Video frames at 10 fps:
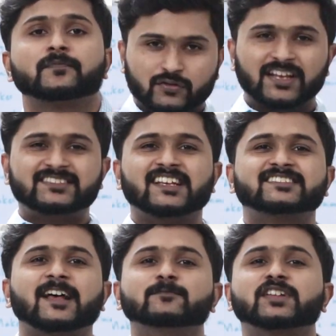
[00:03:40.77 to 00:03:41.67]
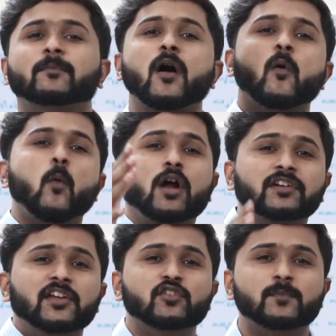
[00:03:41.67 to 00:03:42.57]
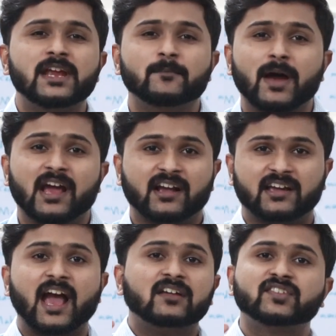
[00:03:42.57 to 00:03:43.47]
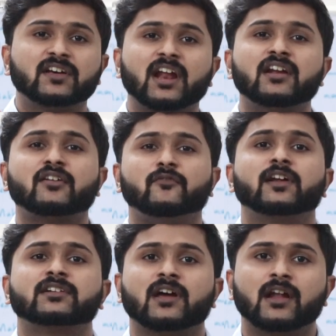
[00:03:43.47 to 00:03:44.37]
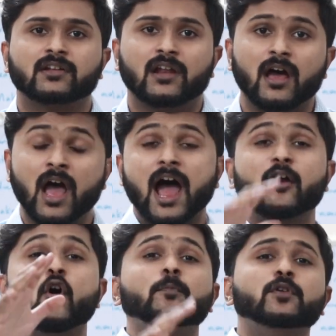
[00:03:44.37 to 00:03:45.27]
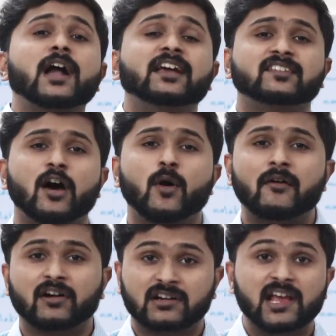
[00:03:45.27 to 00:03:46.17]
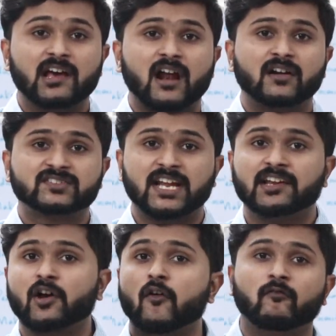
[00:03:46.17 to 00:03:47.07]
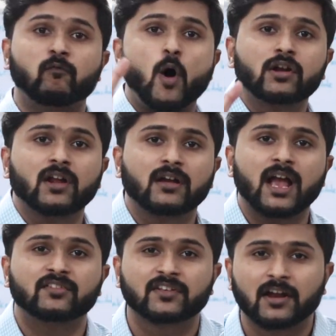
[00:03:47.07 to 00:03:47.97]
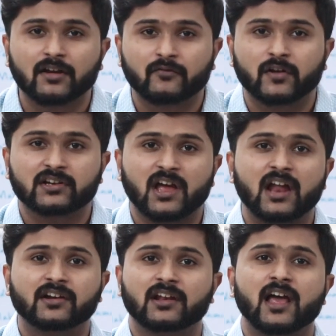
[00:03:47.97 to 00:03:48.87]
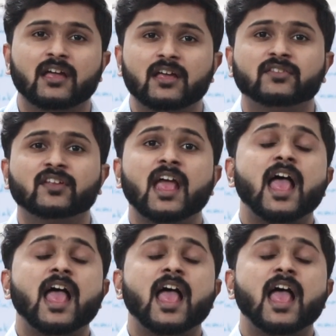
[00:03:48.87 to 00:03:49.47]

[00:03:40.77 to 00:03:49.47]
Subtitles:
So this just sums up what you mean by a Cassegrain reflector antenna. I hope you guys now have a clear understanding of what a Cassegrain reflector antenna is.